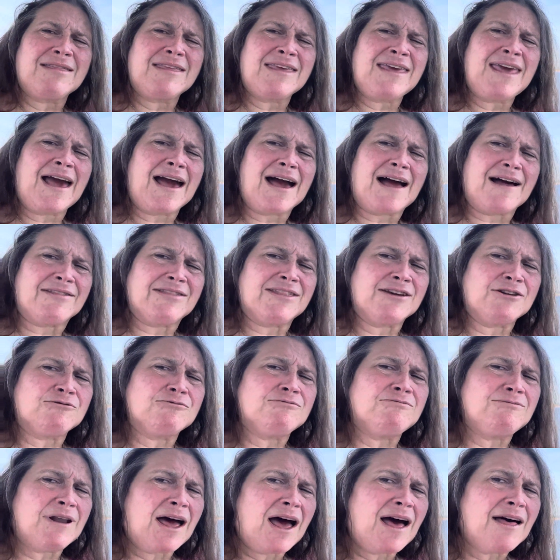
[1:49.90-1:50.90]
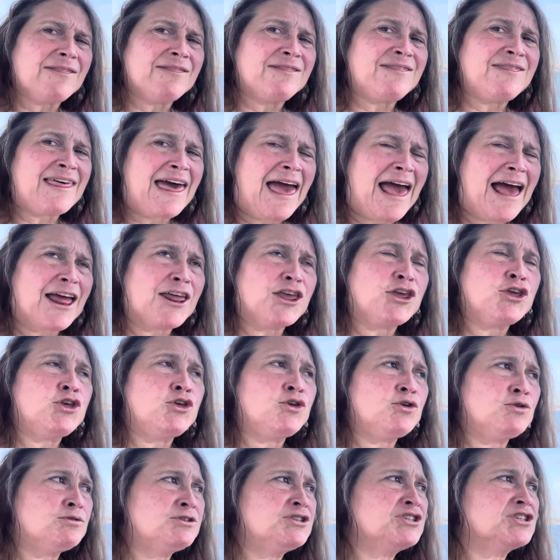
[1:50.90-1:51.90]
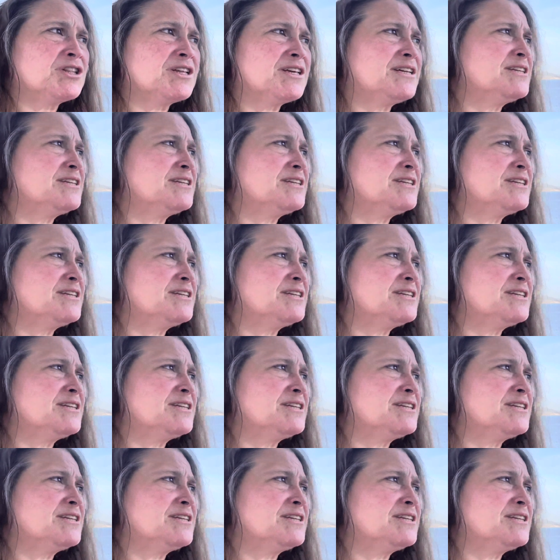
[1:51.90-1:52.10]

yeah, they're not that hugely